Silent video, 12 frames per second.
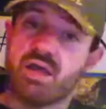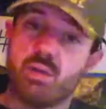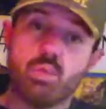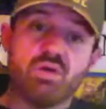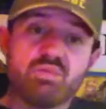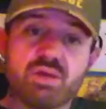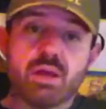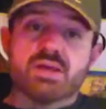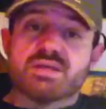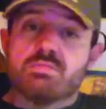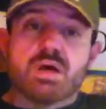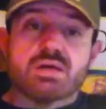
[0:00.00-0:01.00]
What if we call it
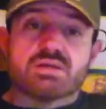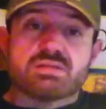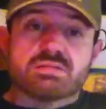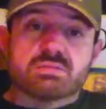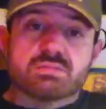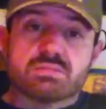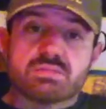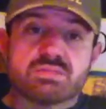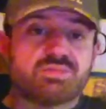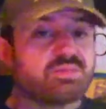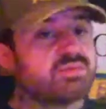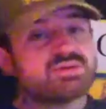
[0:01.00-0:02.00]
something else?
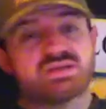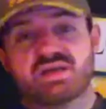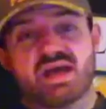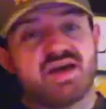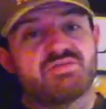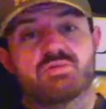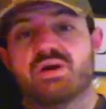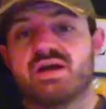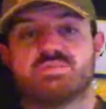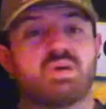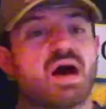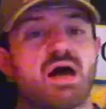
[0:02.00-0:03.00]
We just kind of have the
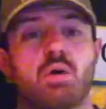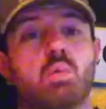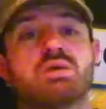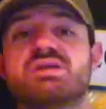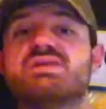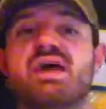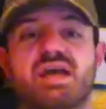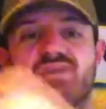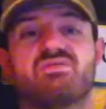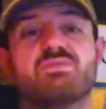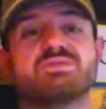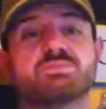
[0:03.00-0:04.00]
rights, but I don't want to take
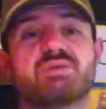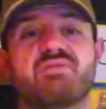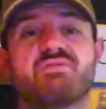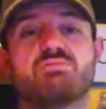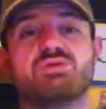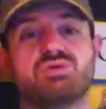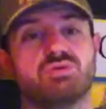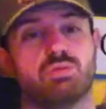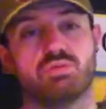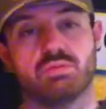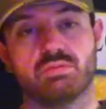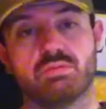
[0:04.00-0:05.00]
from something from
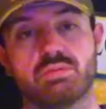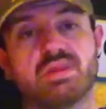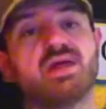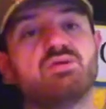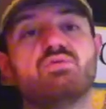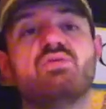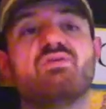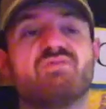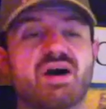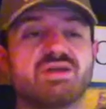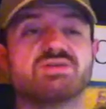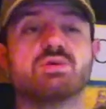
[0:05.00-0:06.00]
you that you
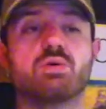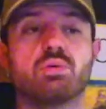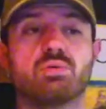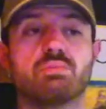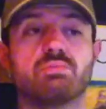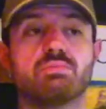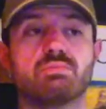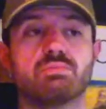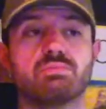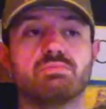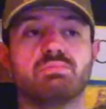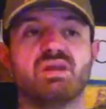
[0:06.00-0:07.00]
find so
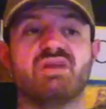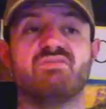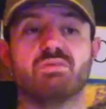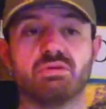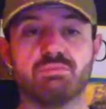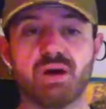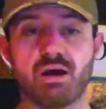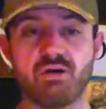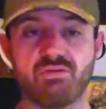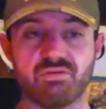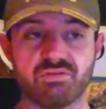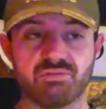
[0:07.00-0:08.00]
meaningful and
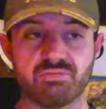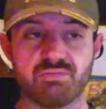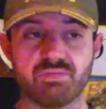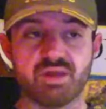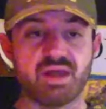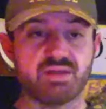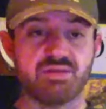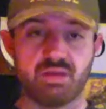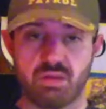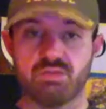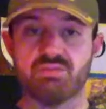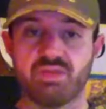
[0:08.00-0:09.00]
powerful. I mean, I can
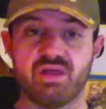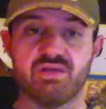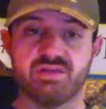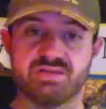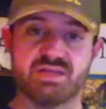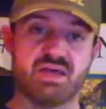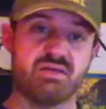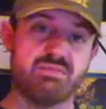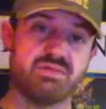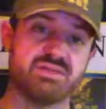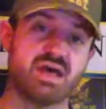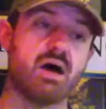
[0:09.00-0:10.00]
tell that it's
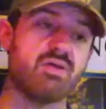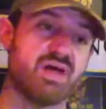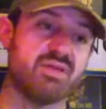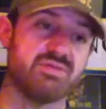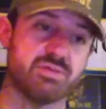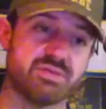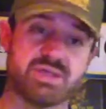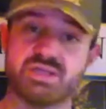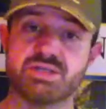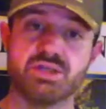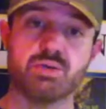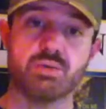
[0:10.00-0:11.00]
all those things
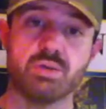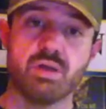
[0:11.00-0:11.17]
to you.